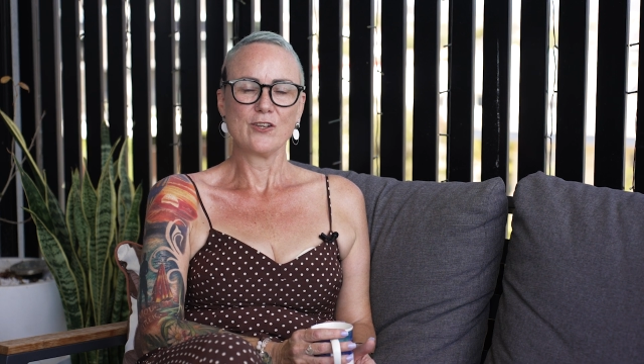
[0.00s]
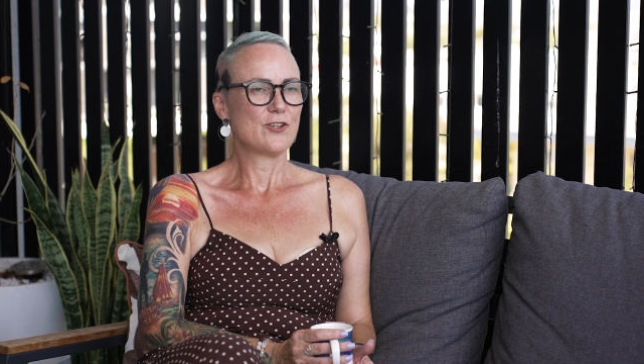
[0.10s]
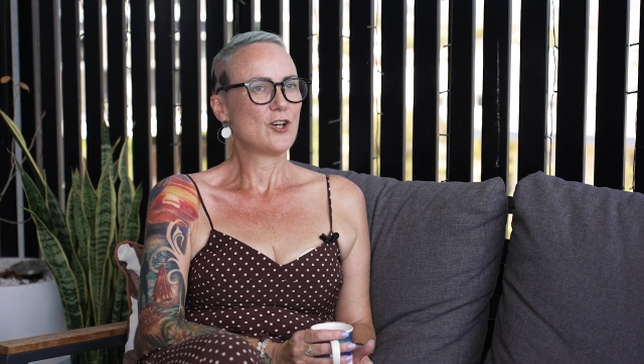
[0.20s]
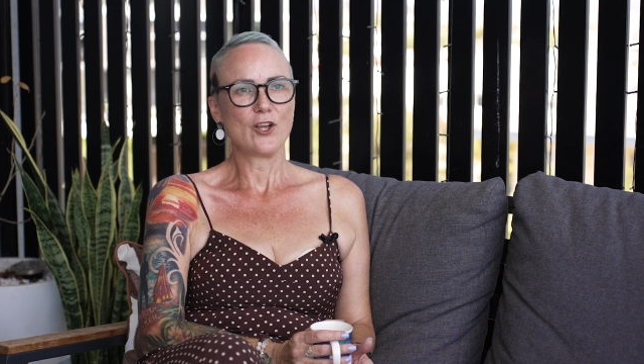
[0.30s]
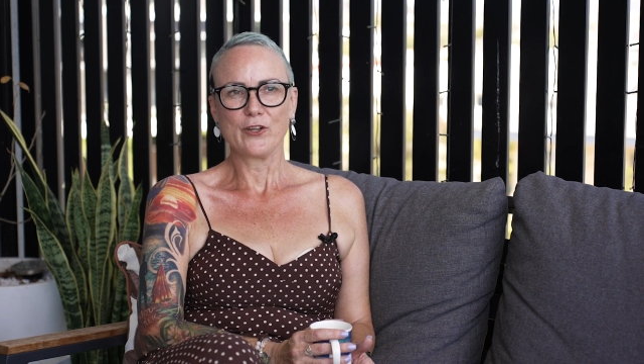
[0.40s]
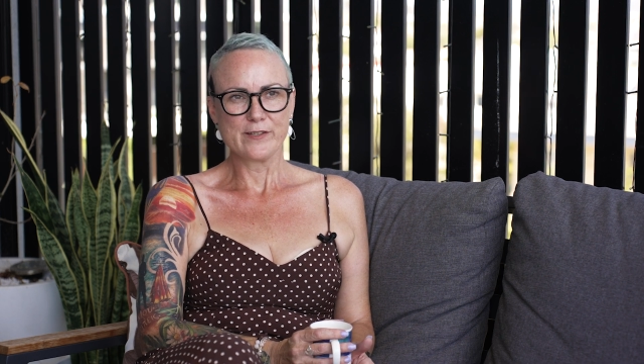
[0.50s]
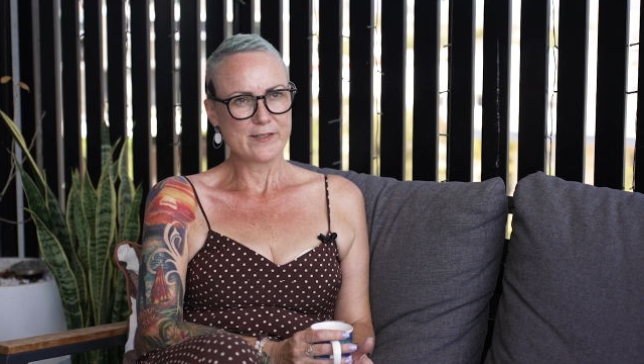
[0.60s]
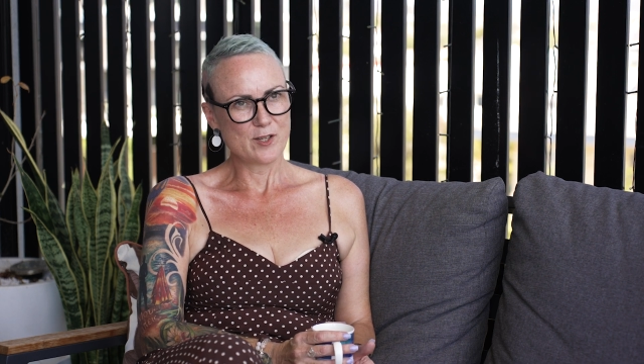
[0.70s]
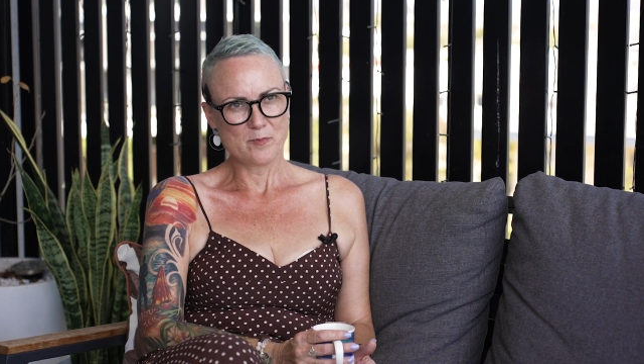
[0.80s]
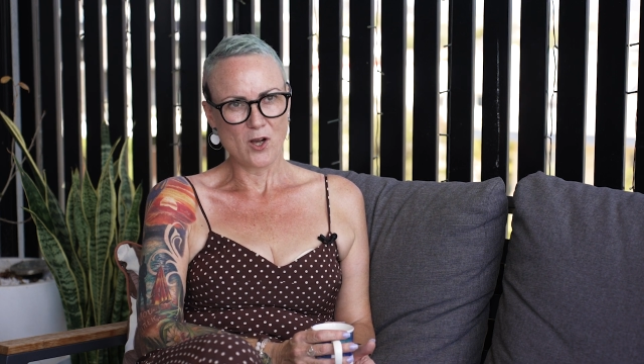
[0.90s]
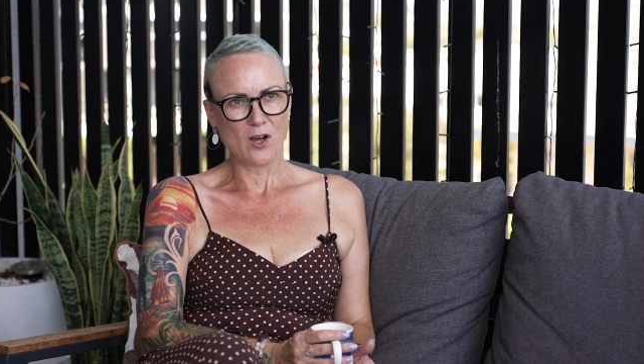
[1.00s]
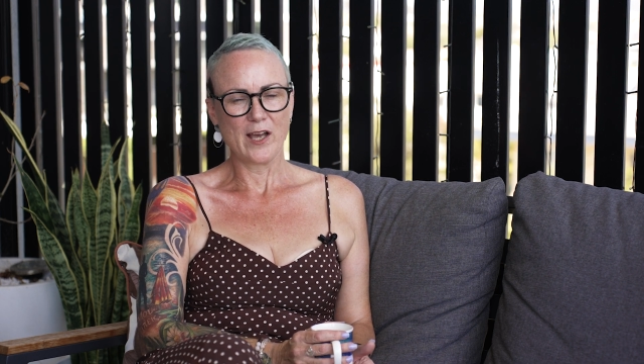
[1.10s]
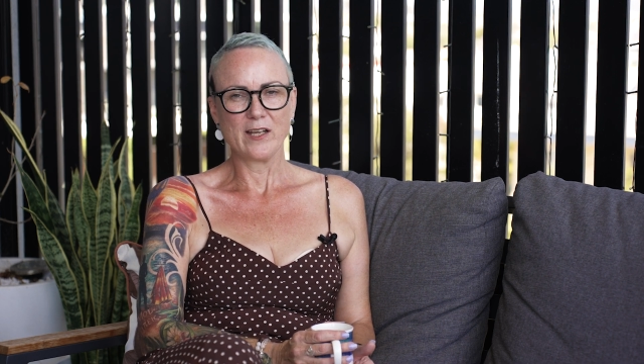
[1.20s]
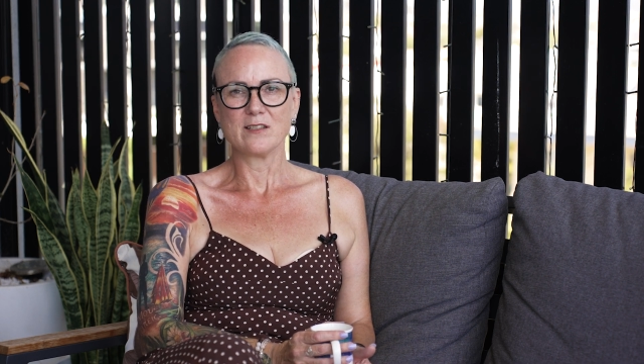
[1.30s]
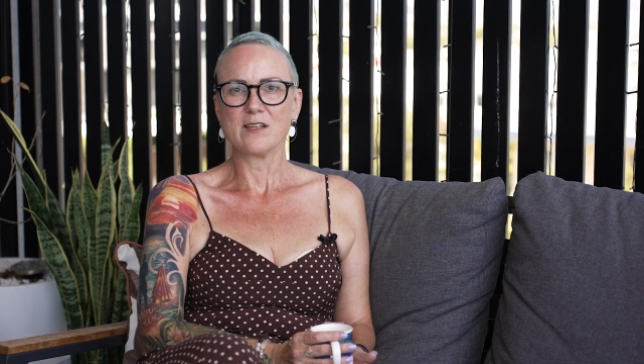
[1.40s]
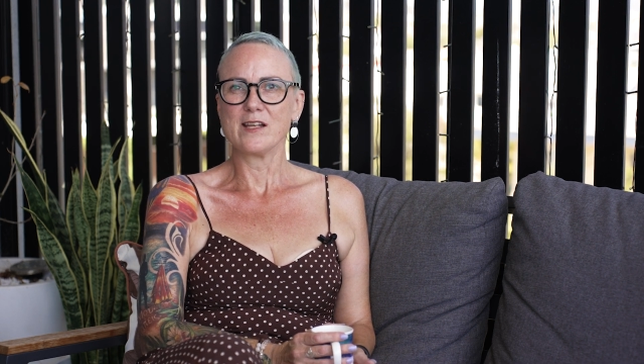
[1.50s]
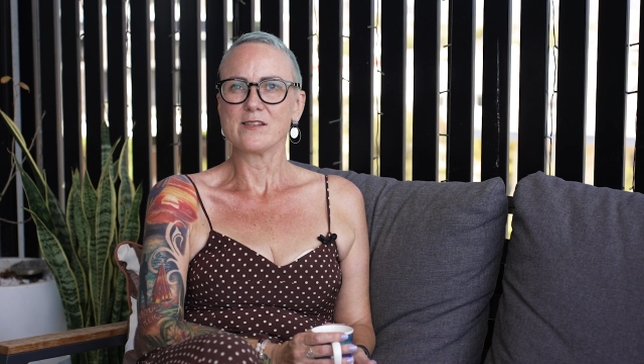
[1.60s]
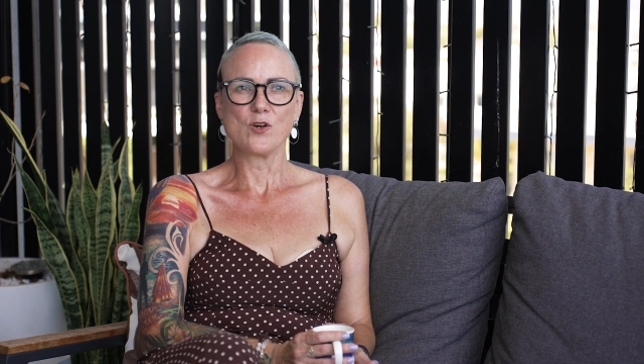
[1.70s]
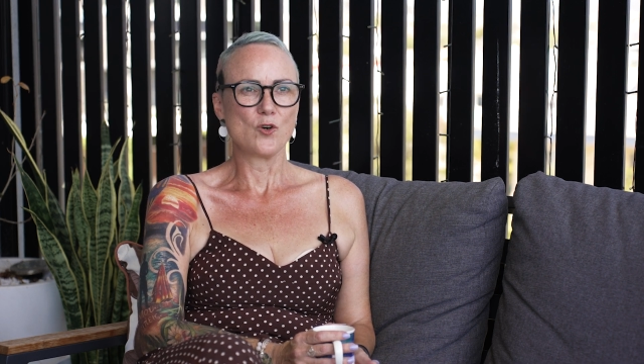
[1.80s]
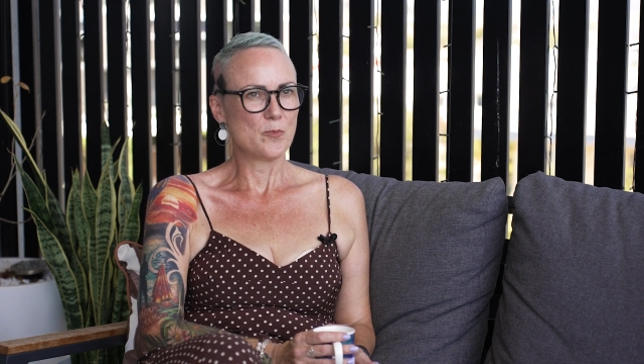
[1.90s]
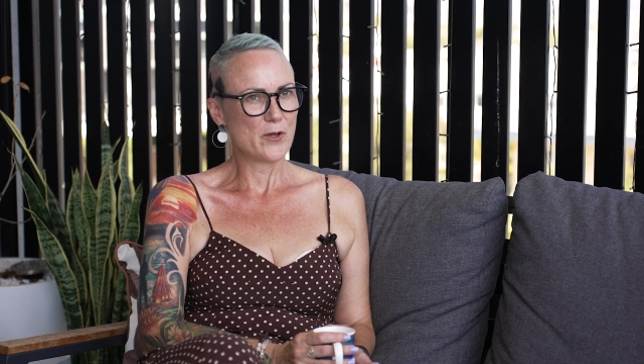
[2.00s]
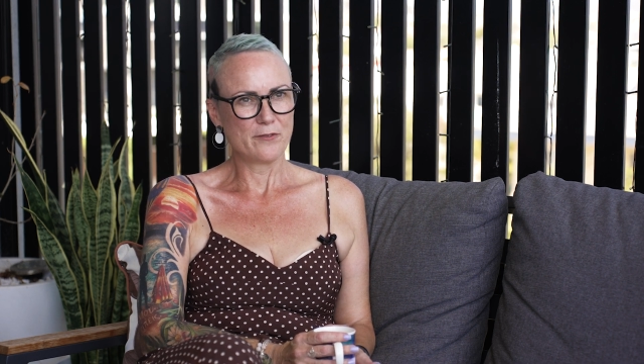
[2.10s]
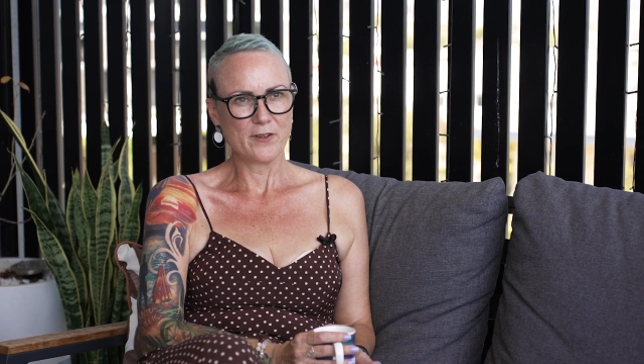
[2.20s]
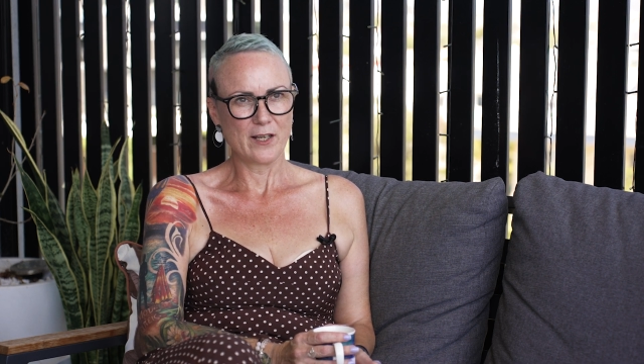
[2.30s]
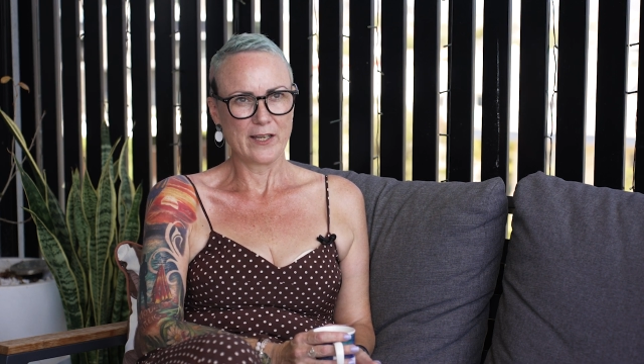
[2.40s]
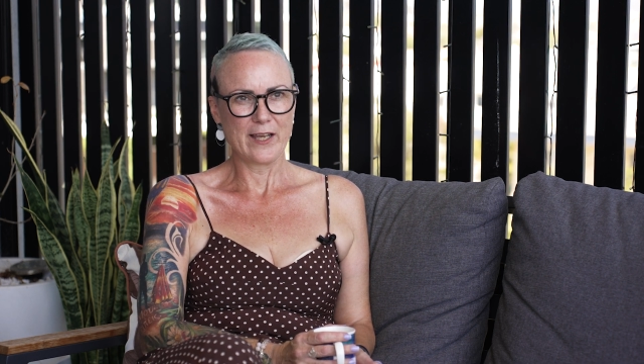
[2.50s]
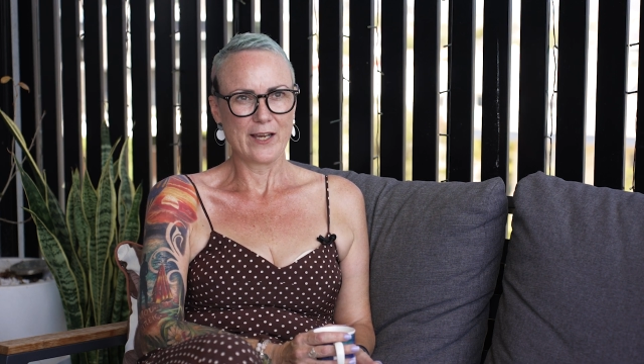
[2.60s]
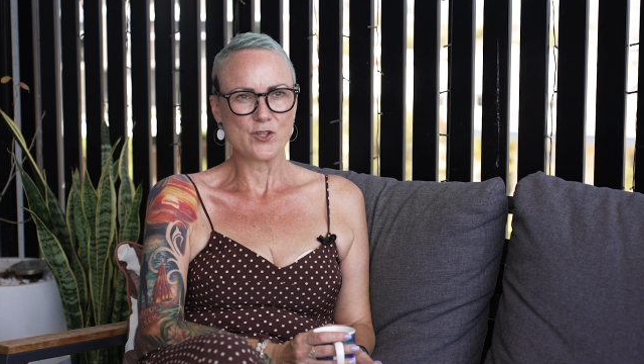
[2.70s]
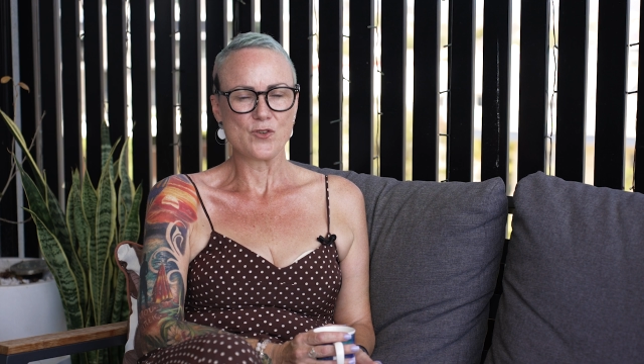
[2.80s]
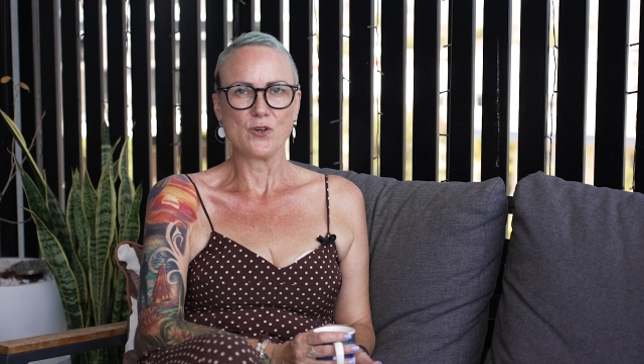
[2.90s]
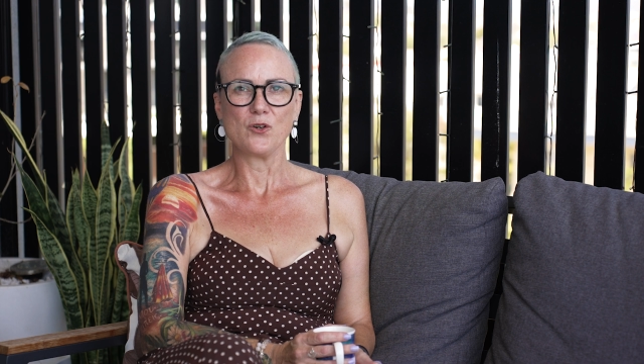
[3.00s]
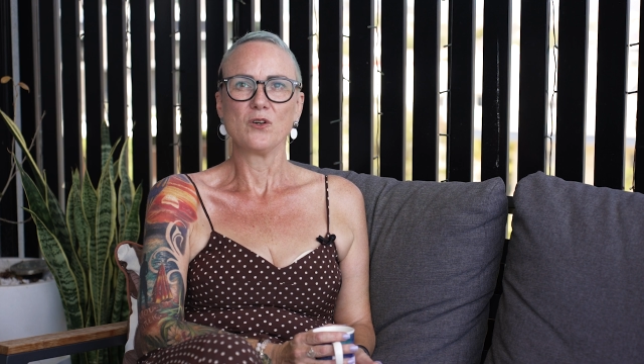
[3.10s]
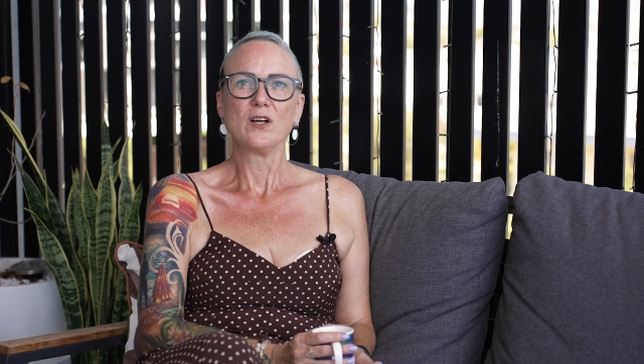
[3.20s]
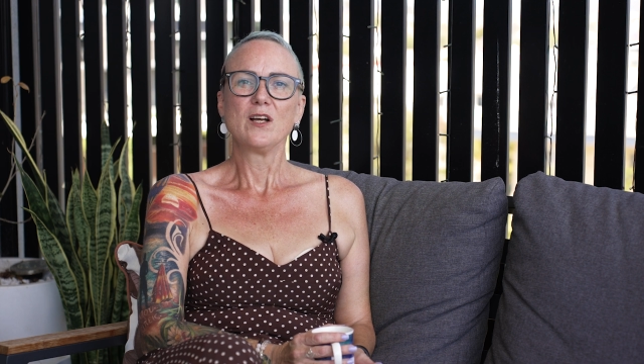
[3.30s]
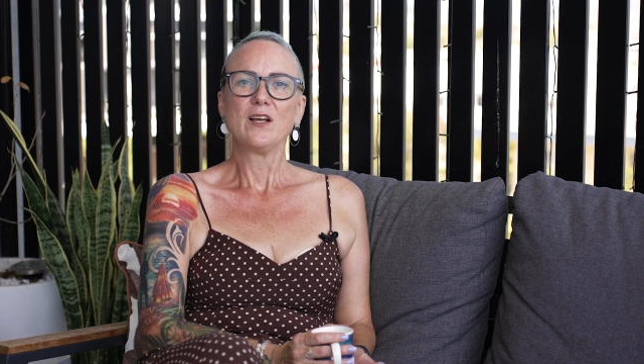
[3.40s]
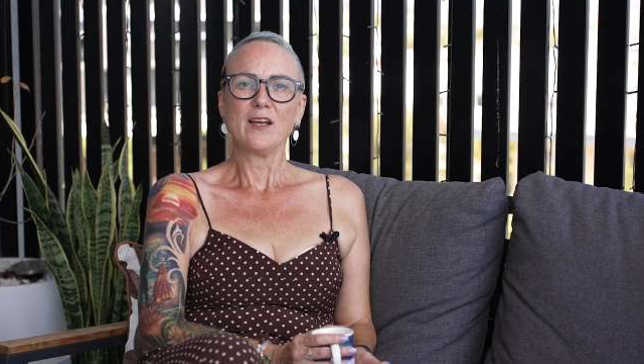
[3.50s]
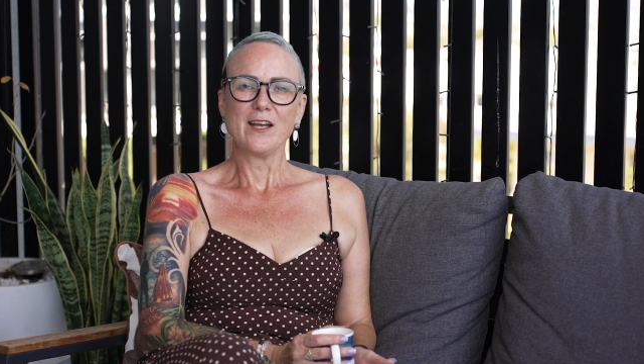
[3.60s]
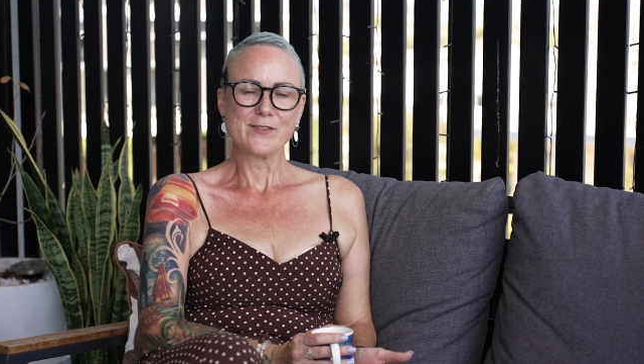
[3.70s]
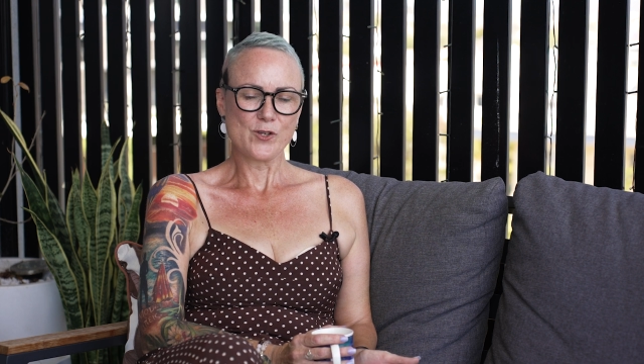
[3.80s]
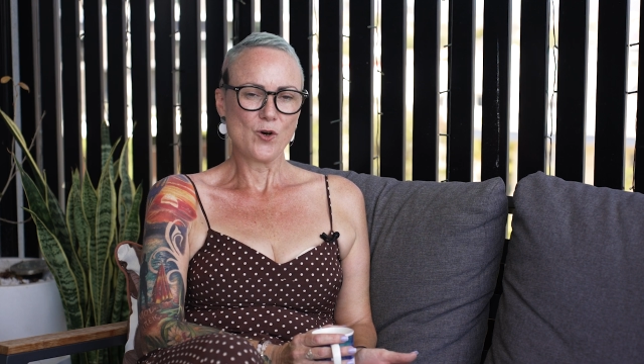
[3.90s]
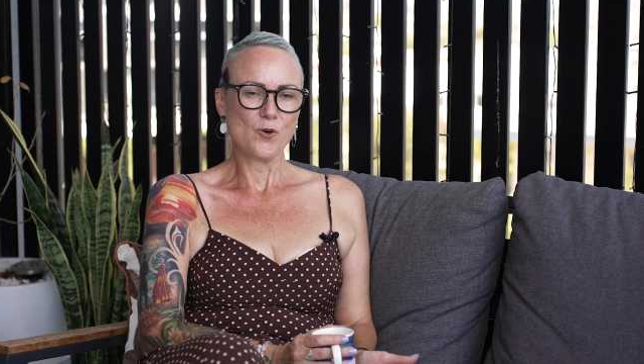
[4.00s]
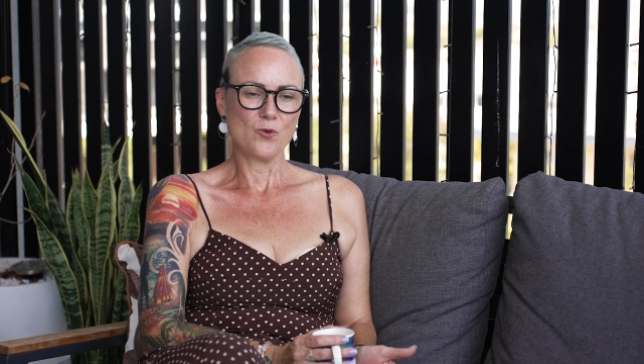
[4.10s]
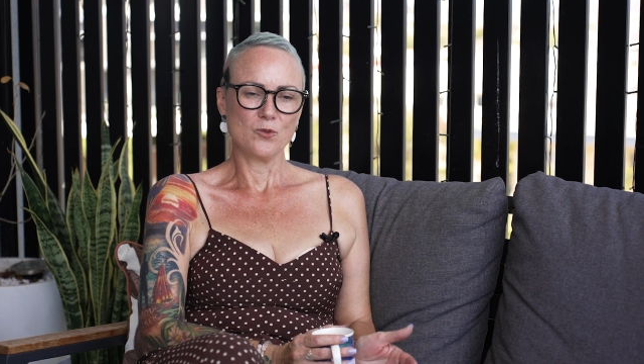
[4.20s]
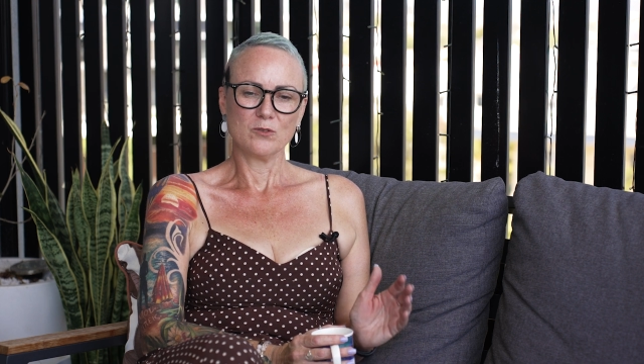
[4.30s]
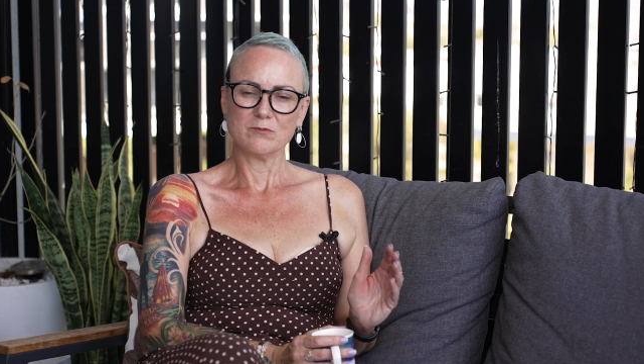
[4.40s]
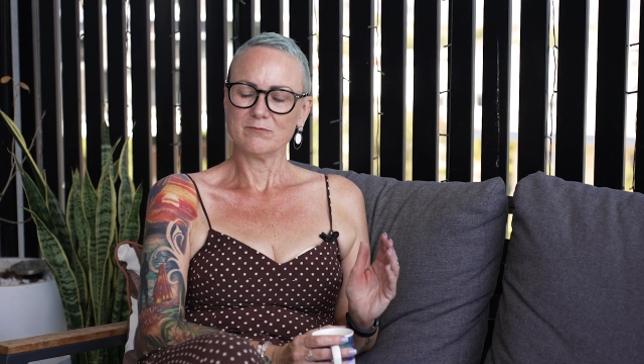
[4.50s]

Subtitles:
you're not losing your mind, it's all perfectly natural, it's all,